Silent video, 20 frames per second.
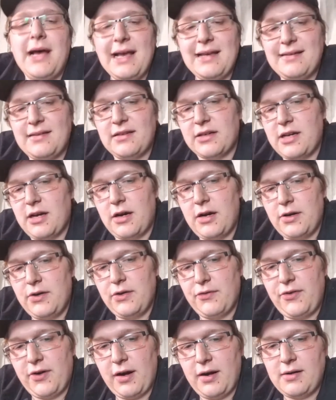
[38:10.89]
MasterCard,
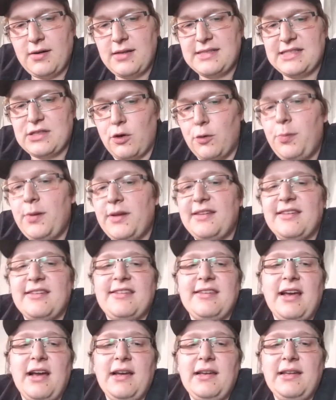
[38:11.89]
Novartis, Open
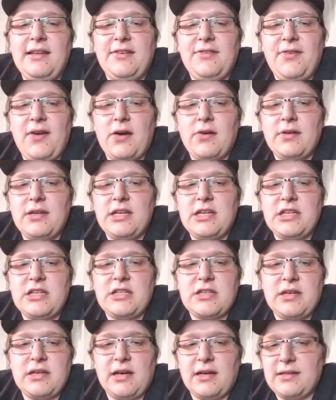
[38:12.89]
Societies
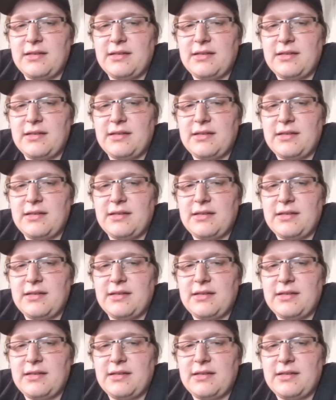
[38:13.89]
Foundation,